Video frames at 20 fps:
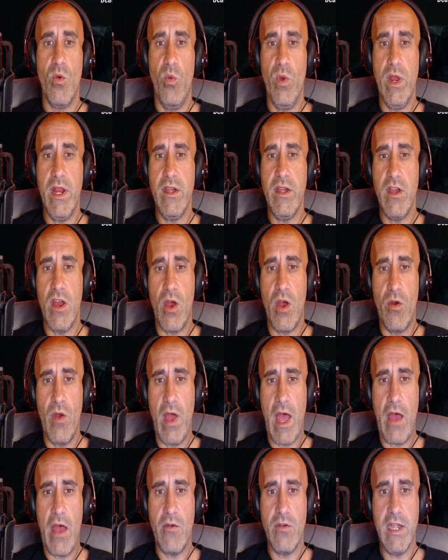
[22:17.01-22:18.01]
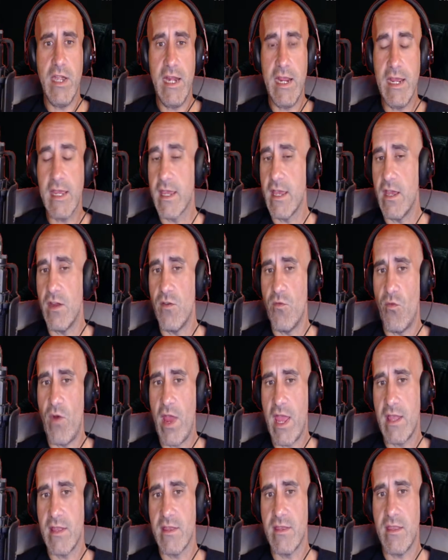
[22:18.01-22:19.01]
We know how Negan
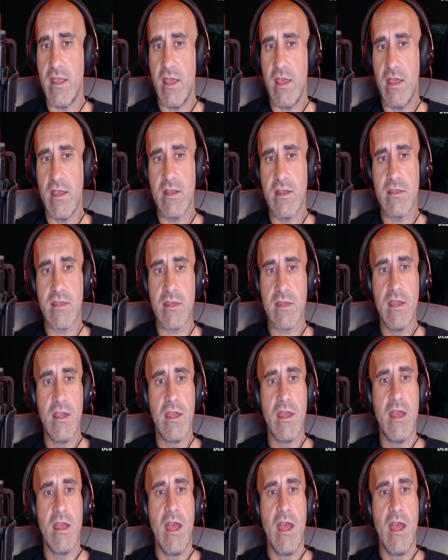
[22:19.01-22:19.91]
ran things.